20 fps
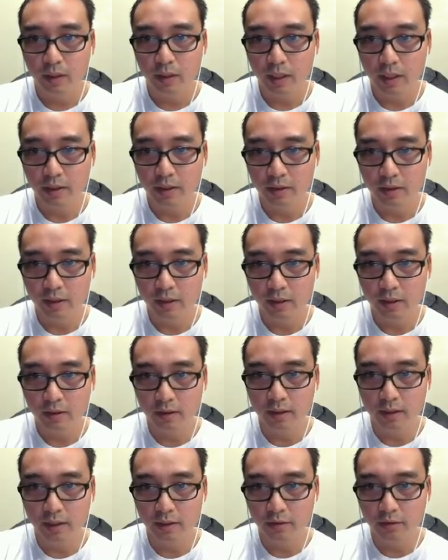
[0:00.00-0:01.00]
And
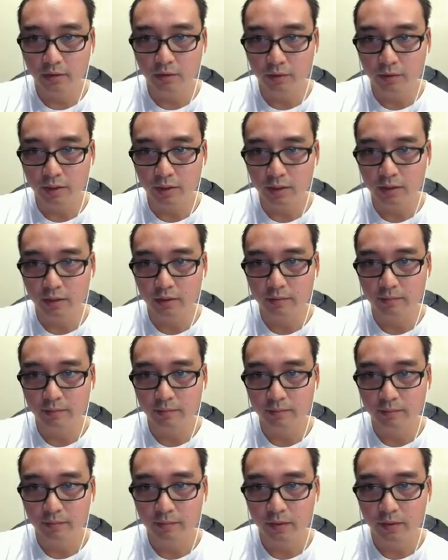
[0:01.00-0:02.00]
then day 3,
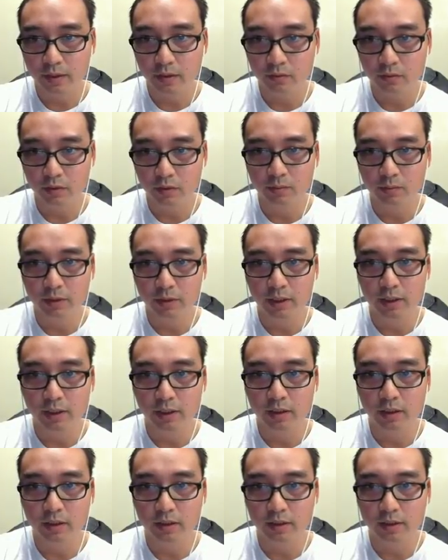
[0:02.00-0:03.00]
it would
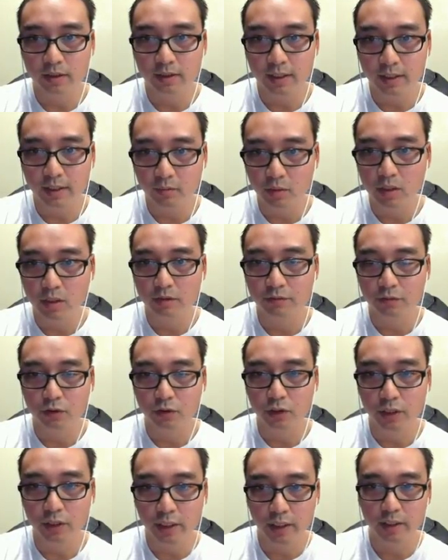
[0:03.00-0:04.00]
be the same
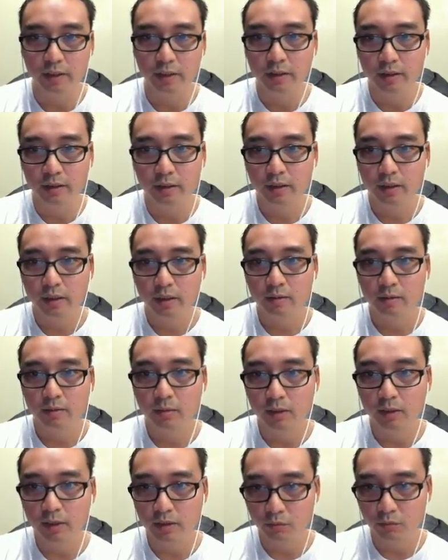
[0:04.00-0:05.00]
offer again,
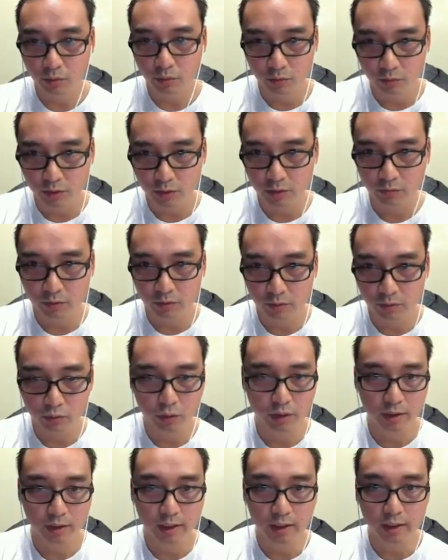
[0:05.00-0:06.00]
but then we want to
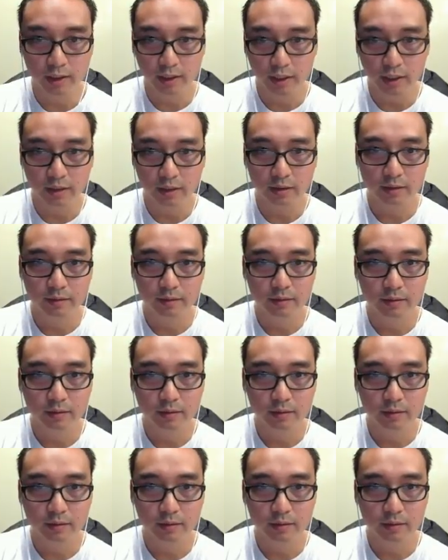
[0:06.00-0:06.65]
reward it again.